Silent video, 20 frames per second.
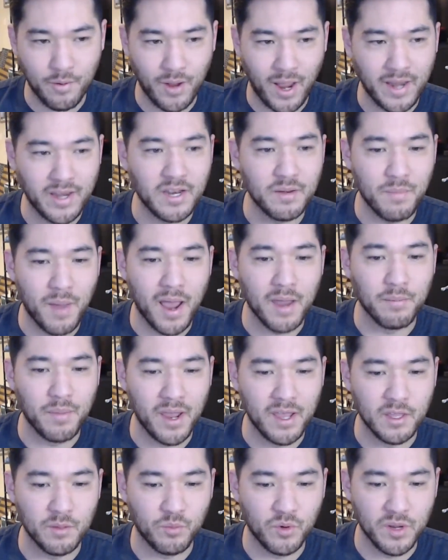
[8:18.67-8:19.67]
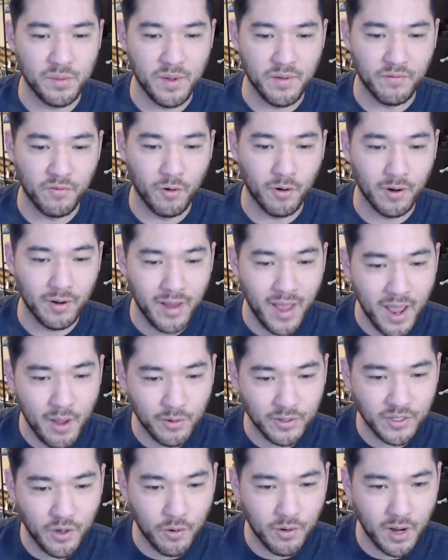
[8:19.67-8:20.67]
didn't mind paying the premium for it. Hey,
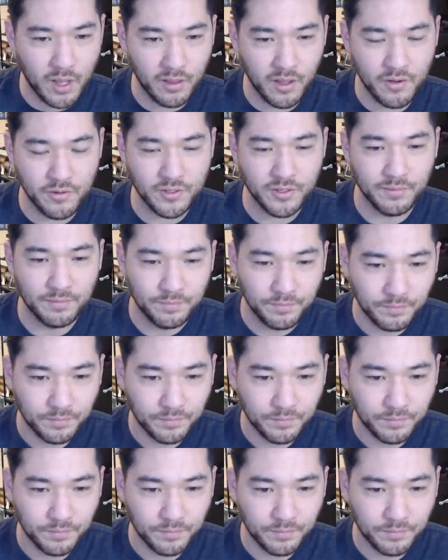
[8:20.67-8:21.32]
what's going on, Los?